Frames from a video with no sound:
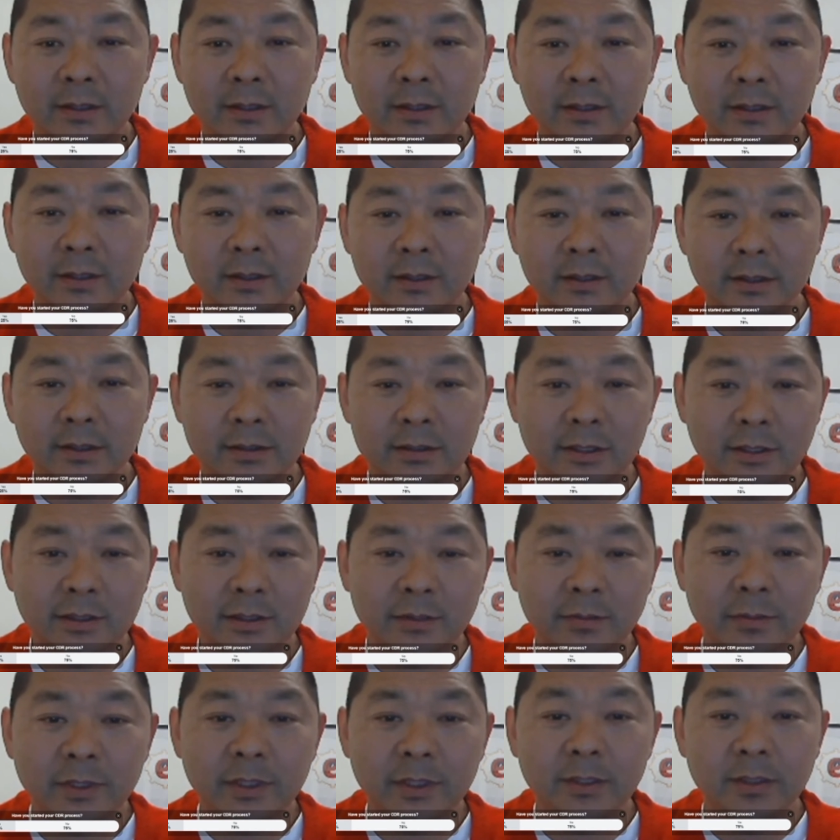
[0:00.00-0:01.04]
they
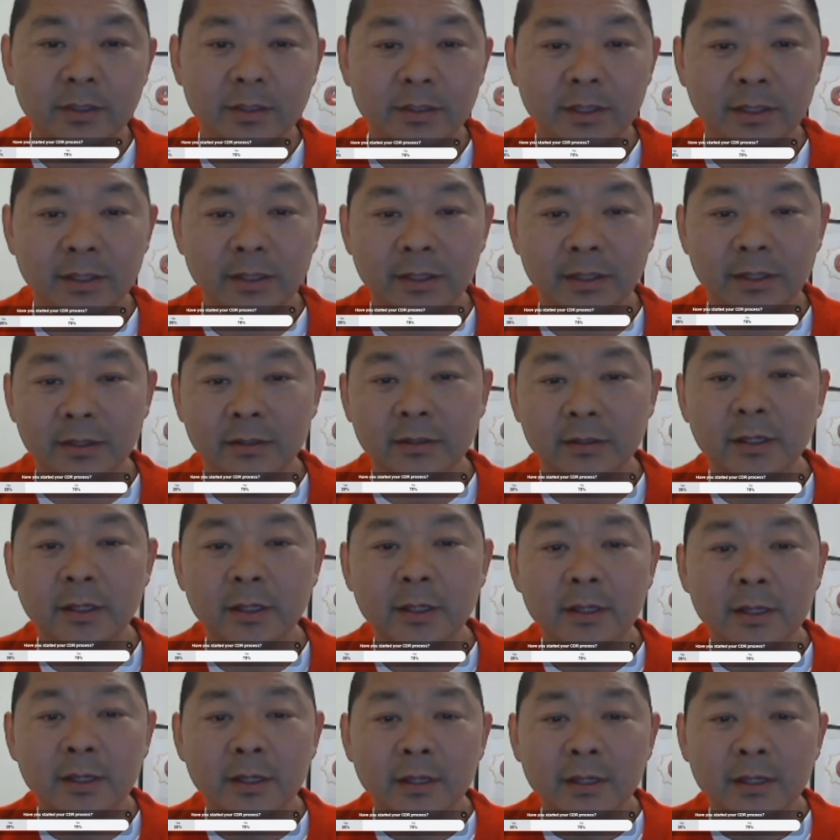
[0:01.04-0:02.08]
tell me, they are
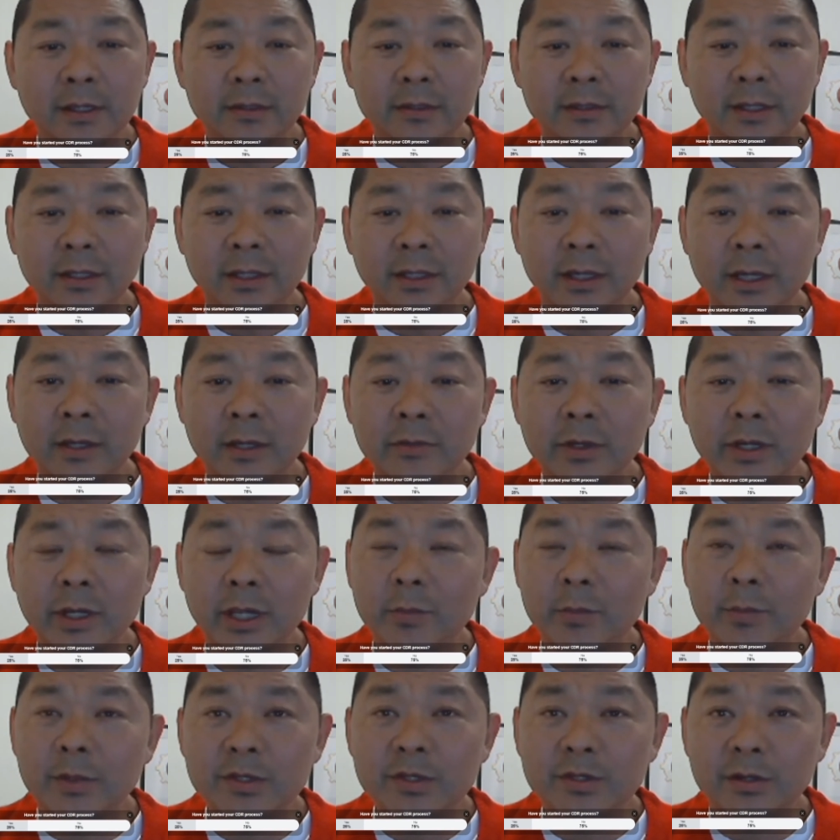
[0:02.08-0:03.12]
that the
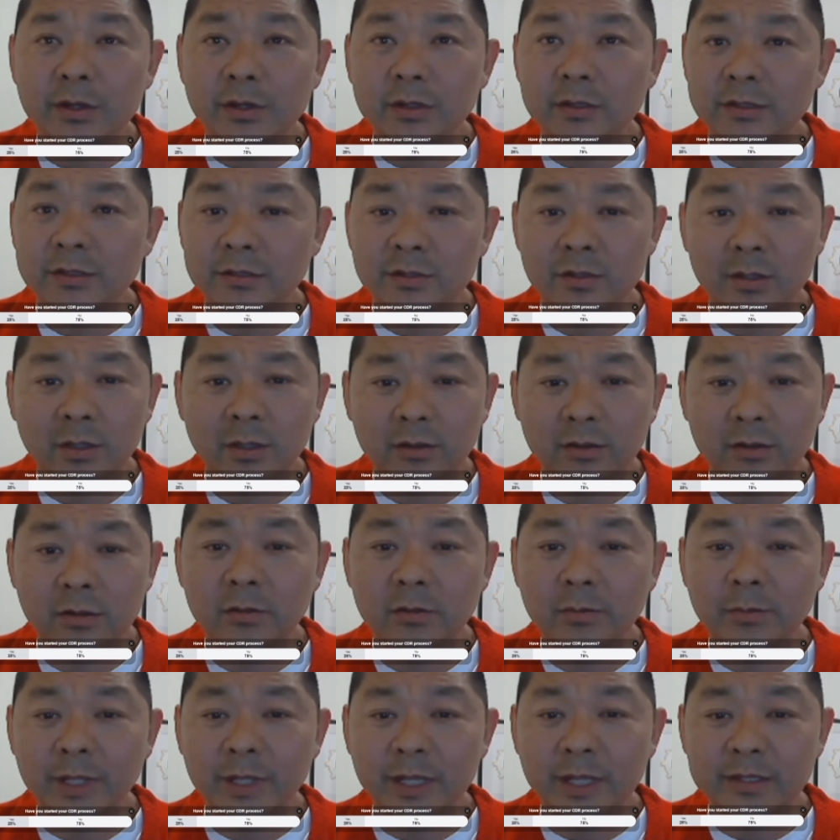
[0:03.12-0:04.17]
career episode is
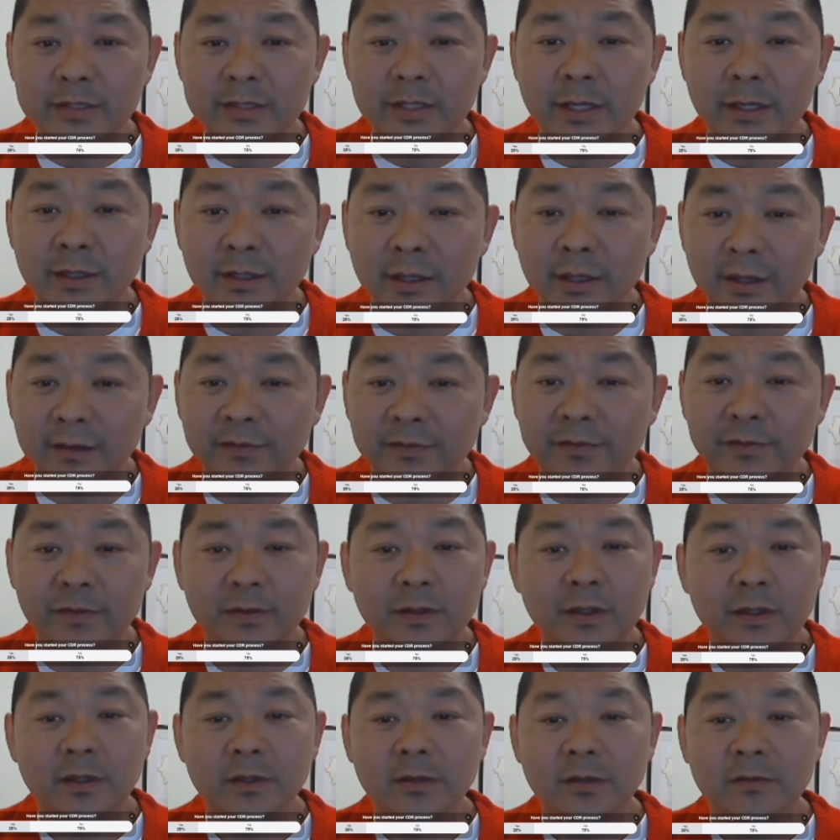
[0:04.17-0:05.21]
not complex enough
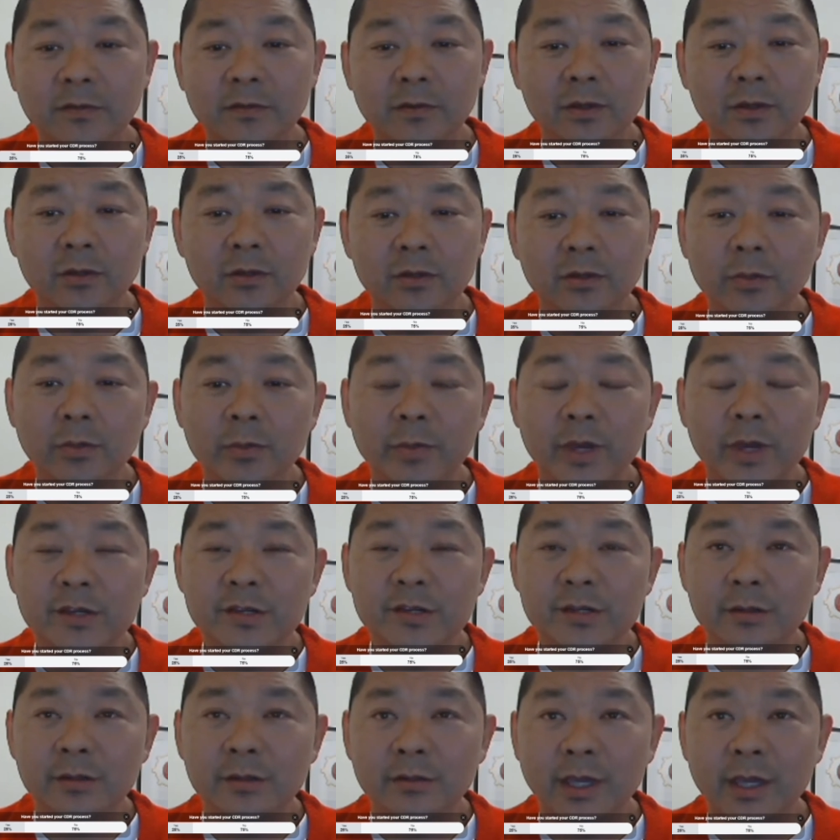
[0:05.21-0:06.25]
for the
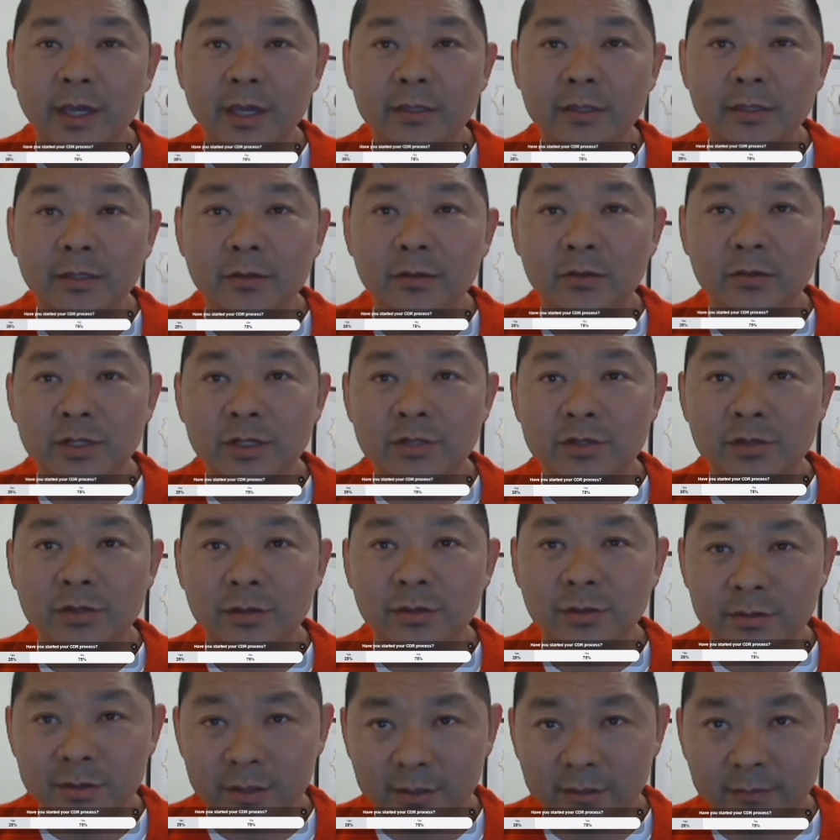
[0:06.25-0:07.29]
occupational category
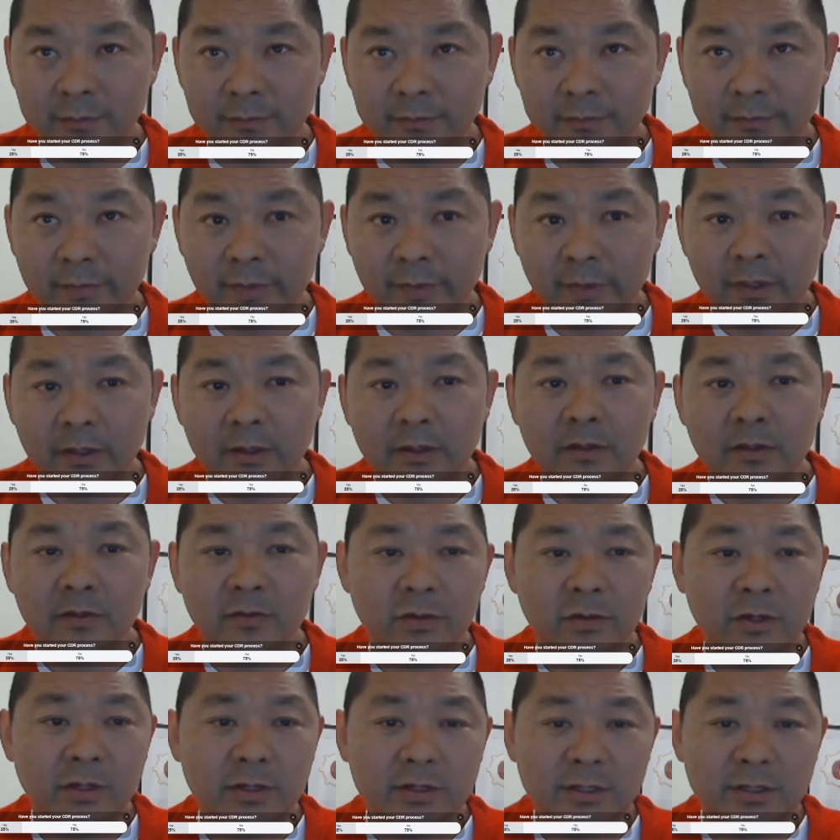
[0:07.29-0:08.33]
chosen.
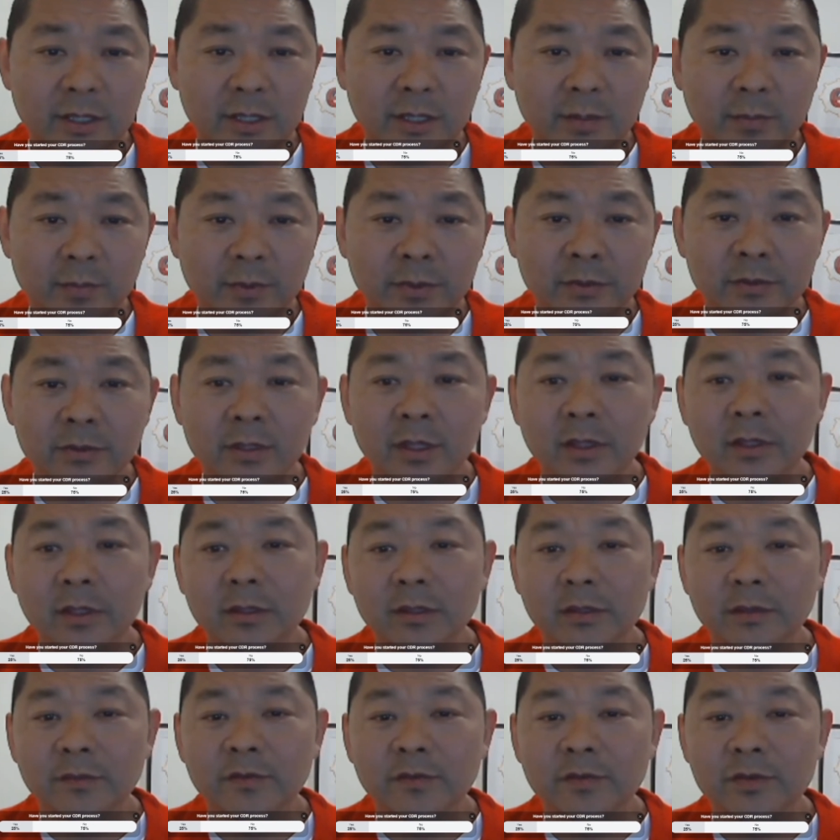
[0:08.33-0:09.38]
For example,
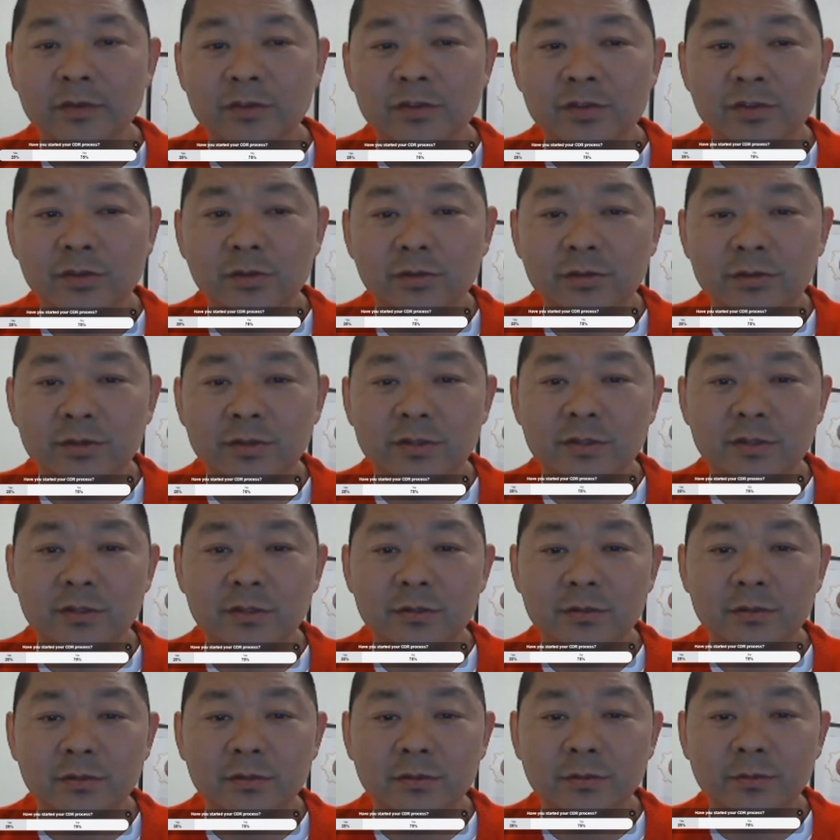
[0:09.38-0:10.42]
if you
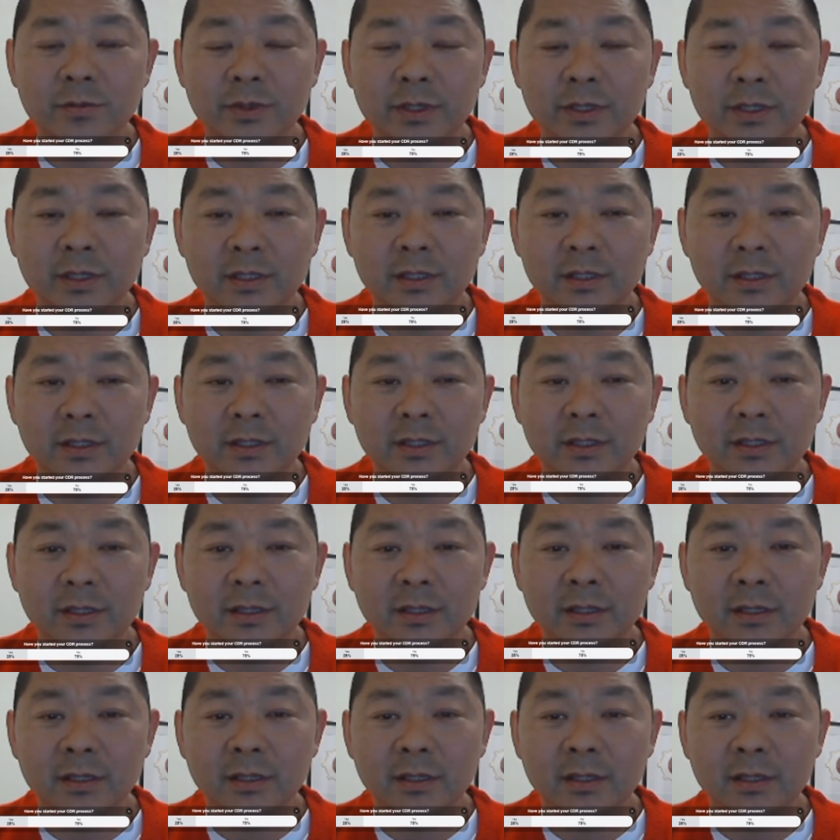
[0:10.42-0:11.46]
choose to
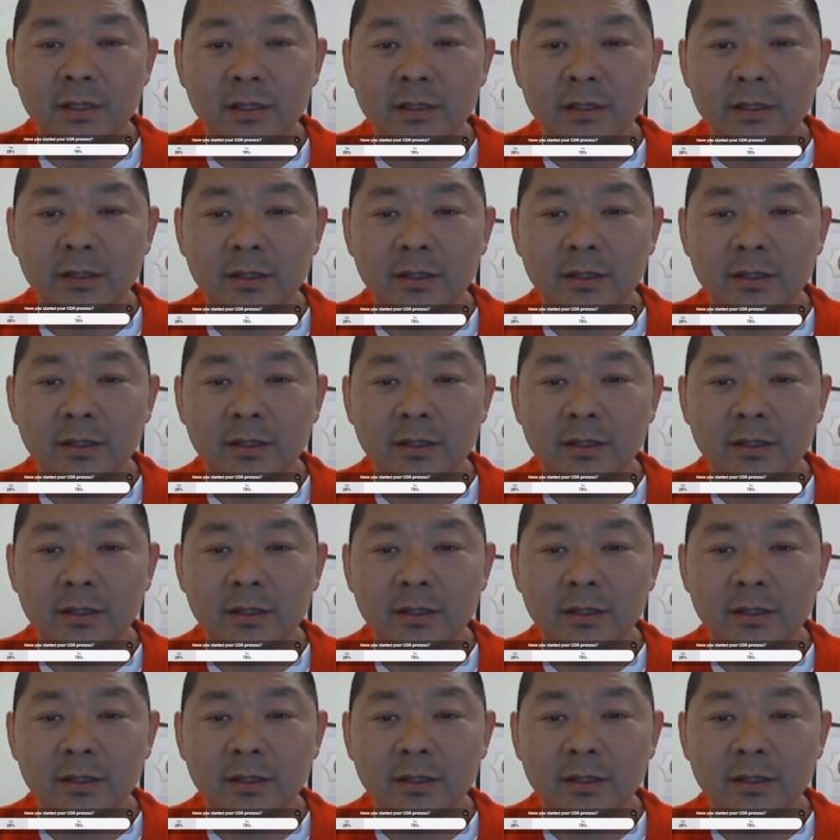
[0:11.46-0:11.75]
be